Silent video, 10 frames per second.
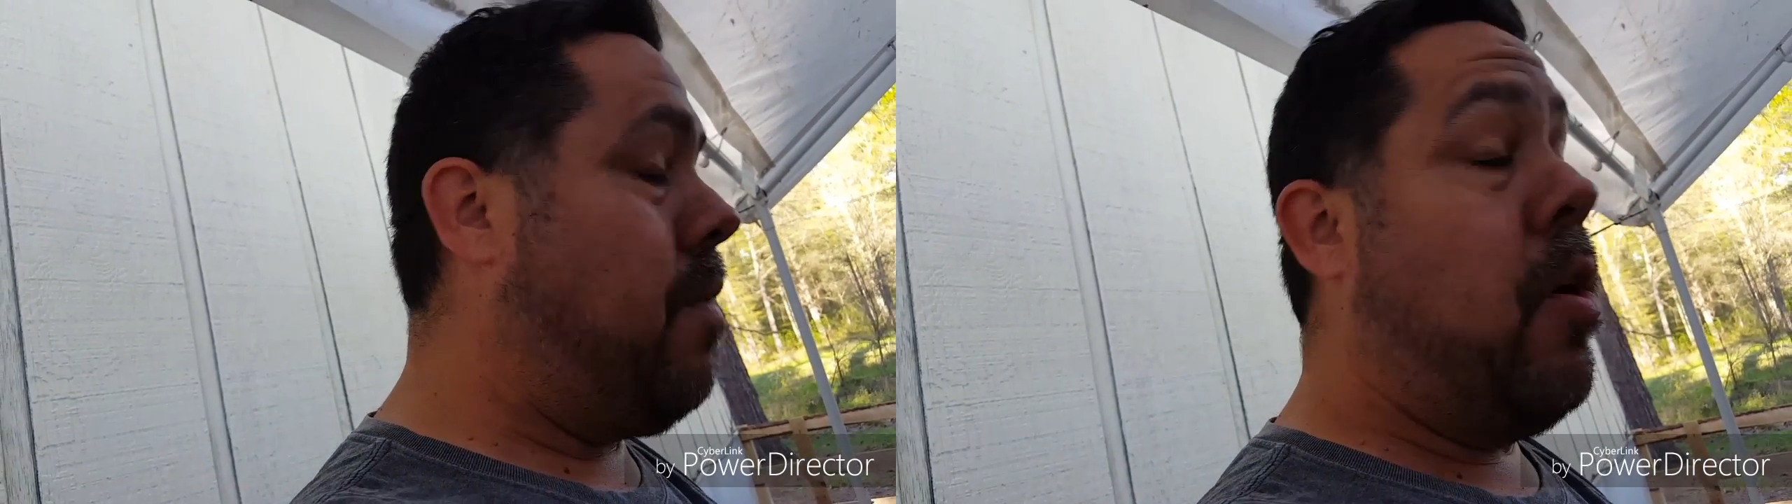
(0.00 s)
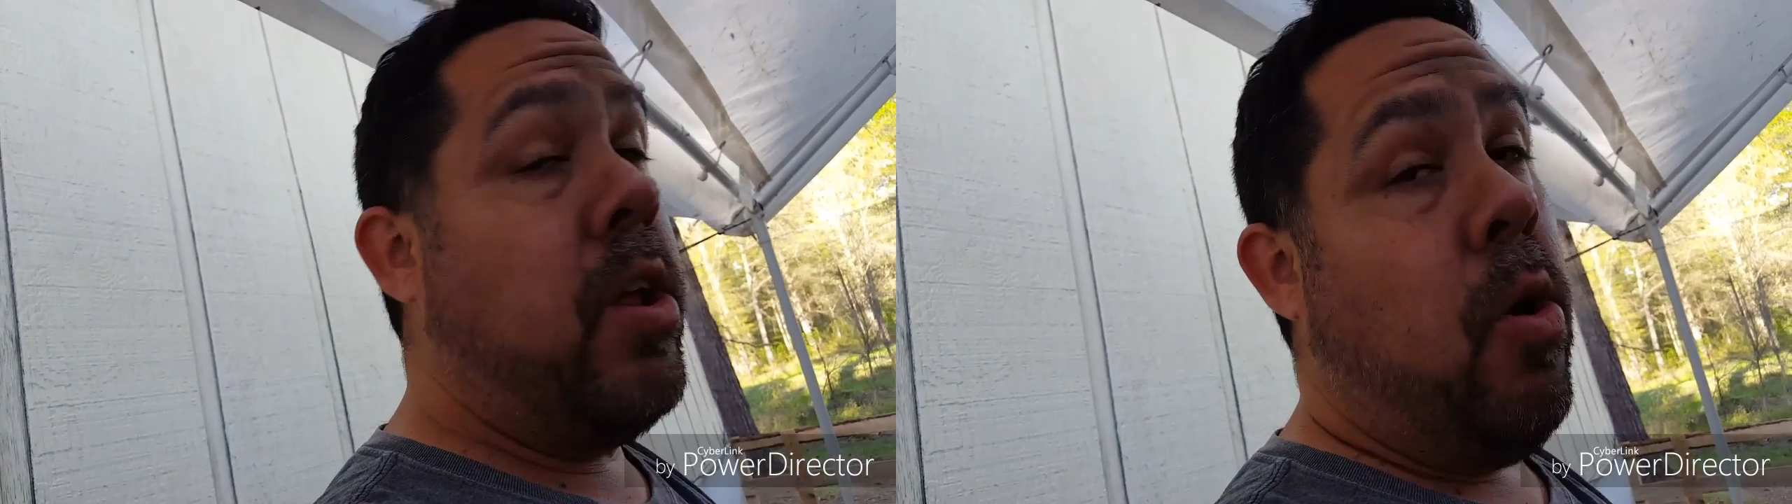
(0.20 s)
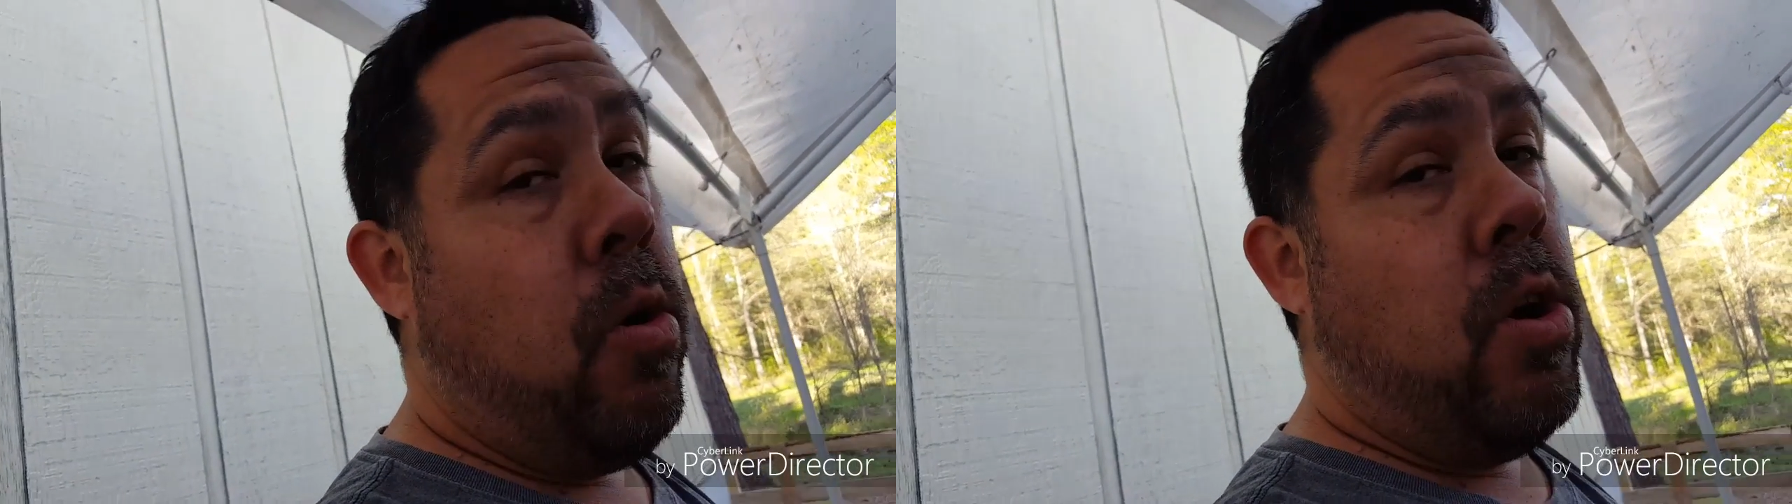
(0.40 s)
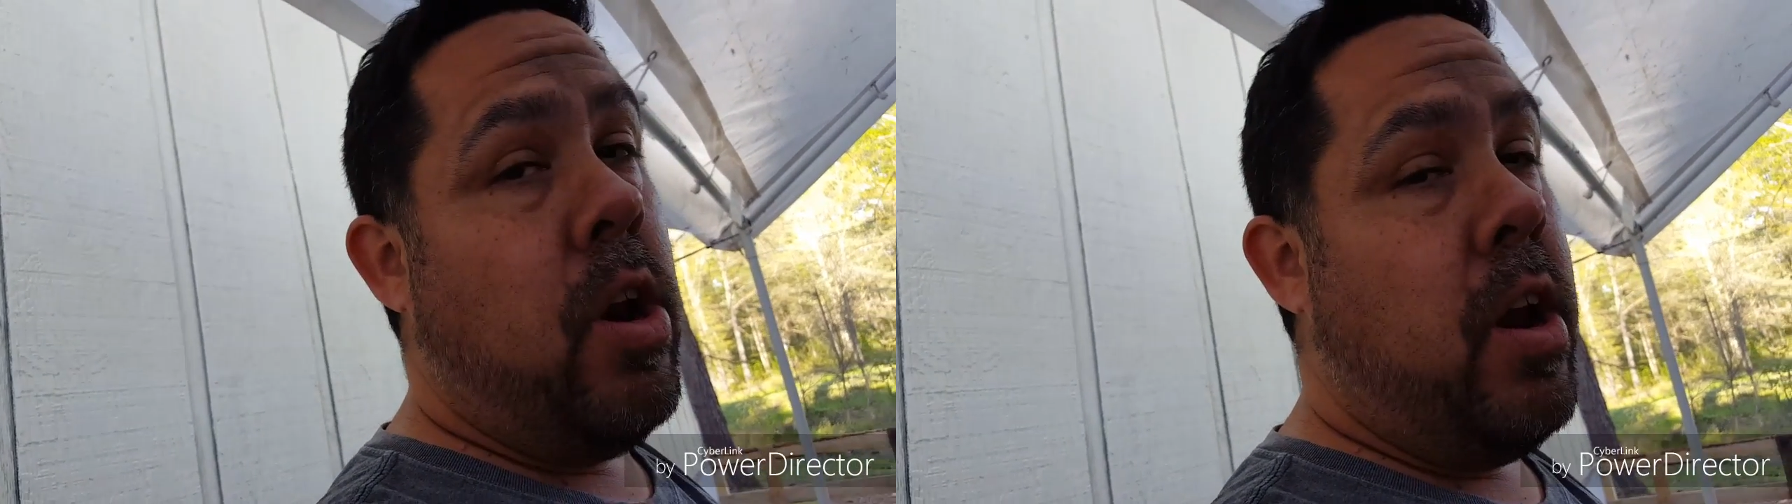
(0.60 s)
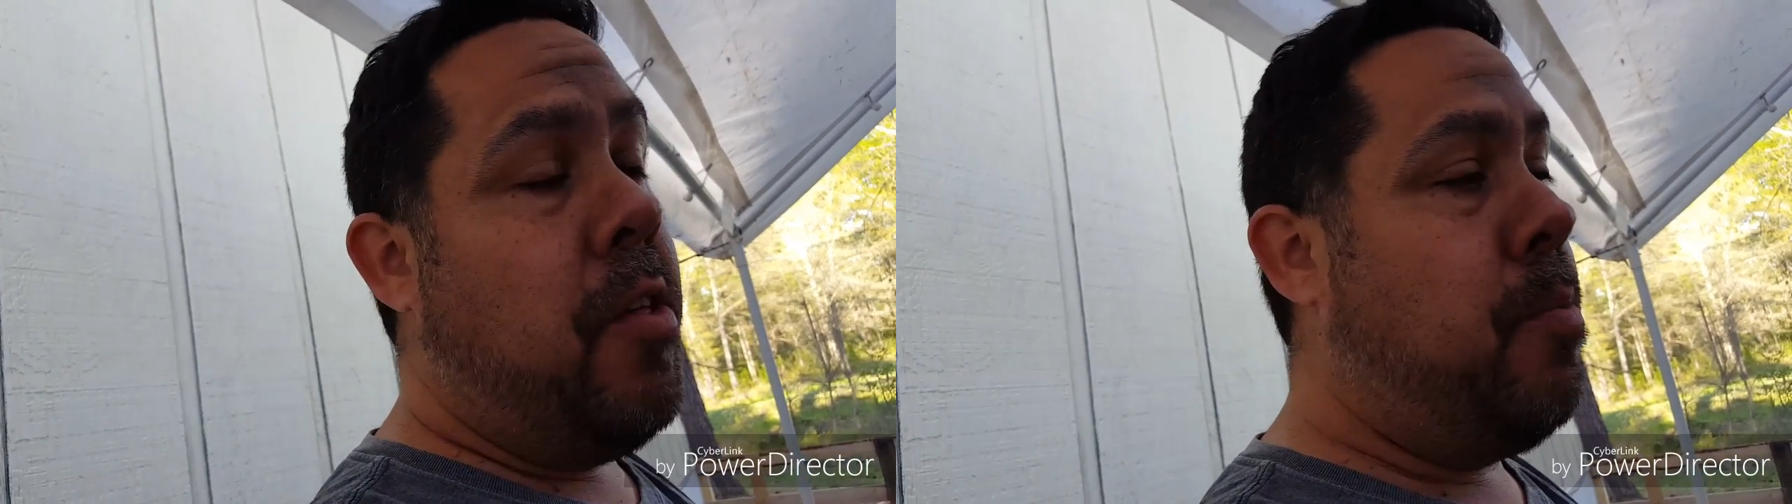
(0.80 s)
I've already
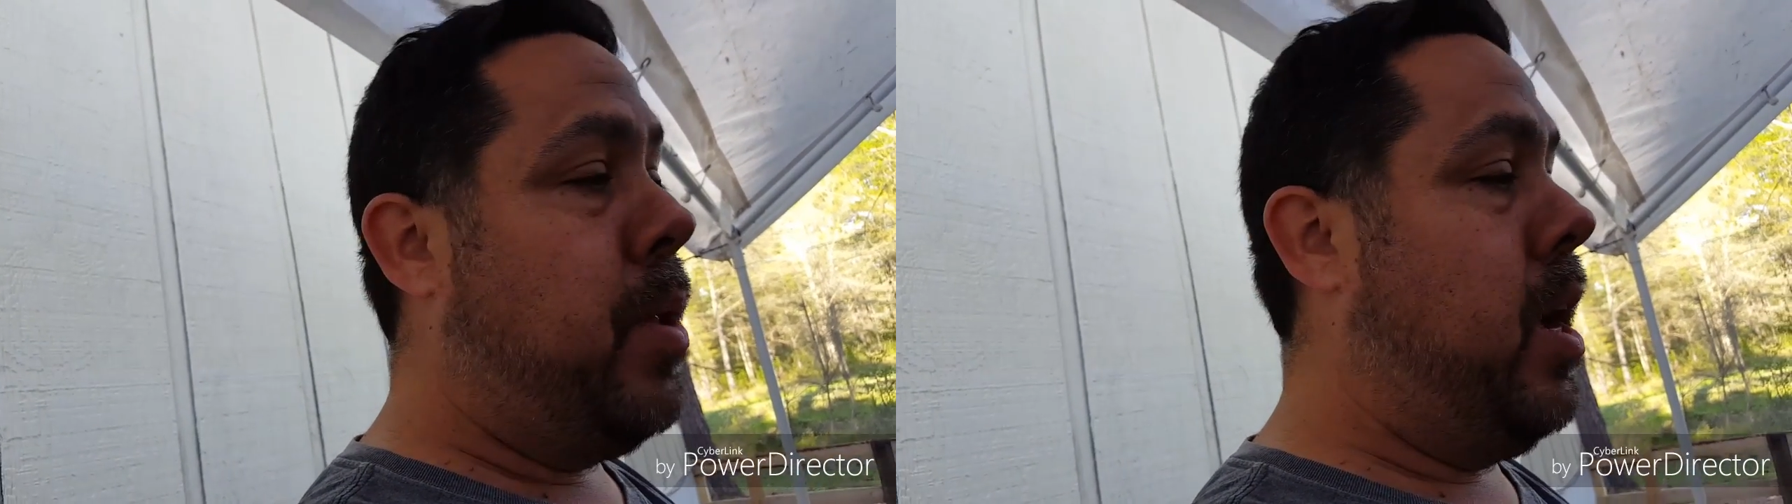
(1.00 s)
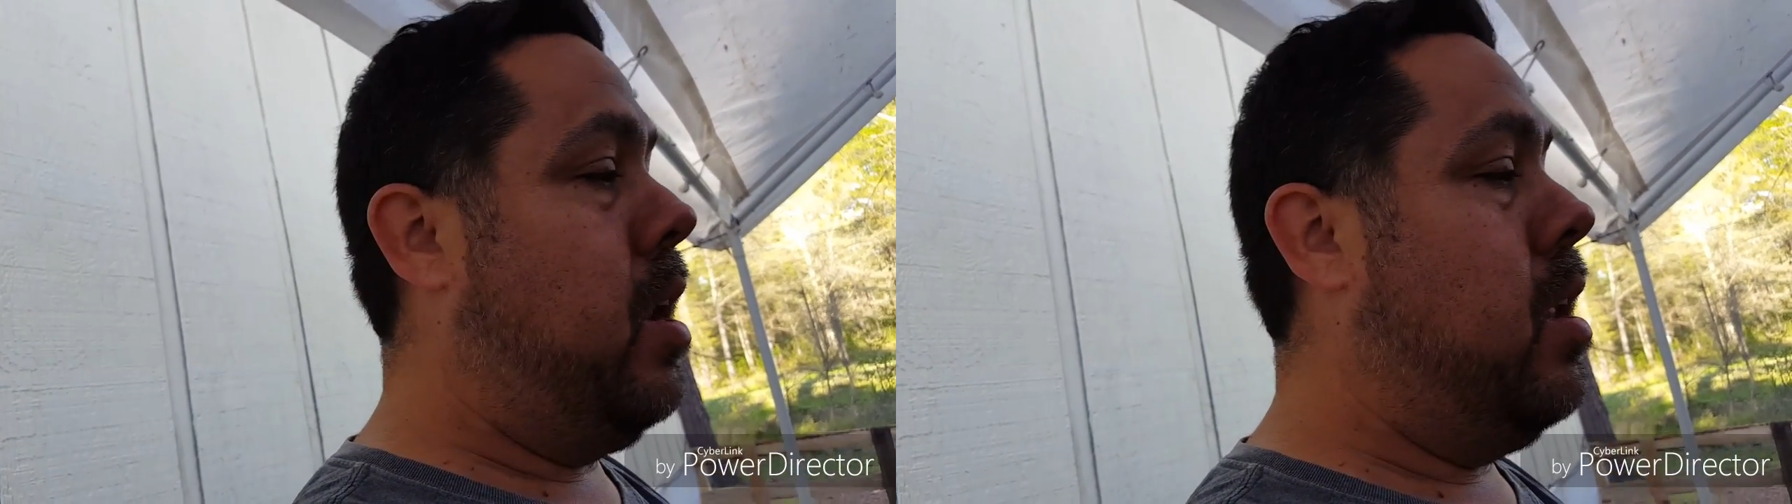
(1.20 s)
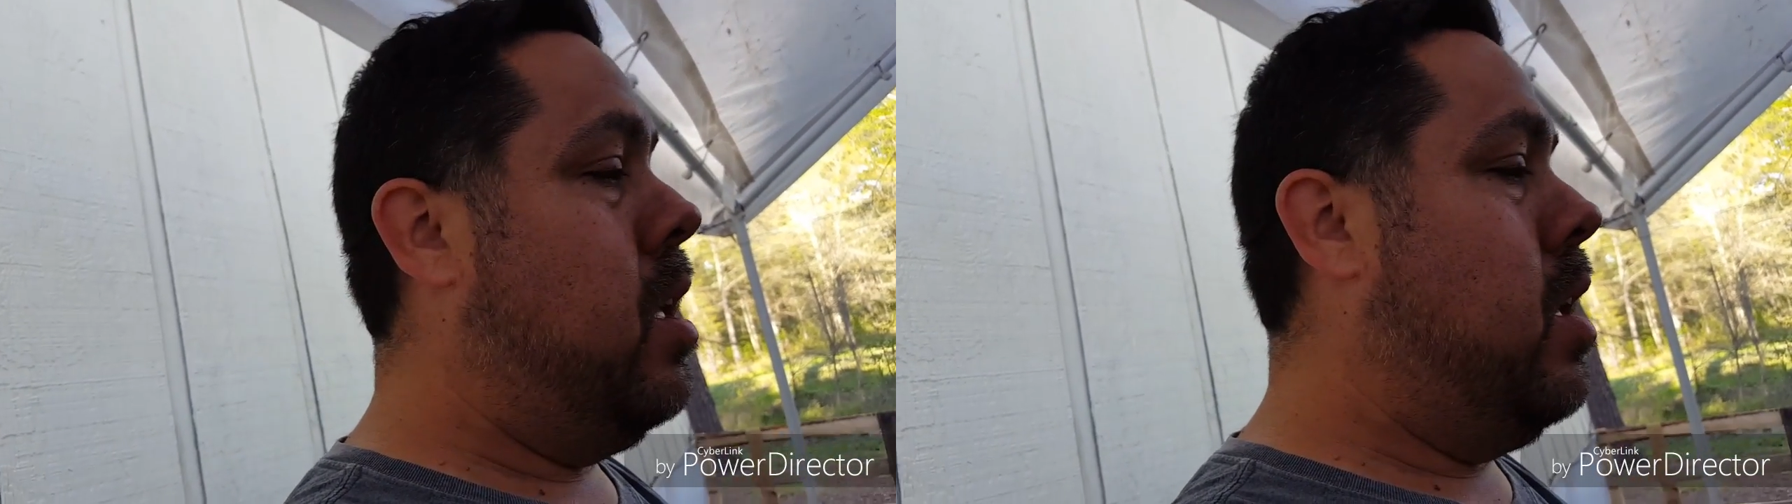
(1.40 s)
ordered another plate.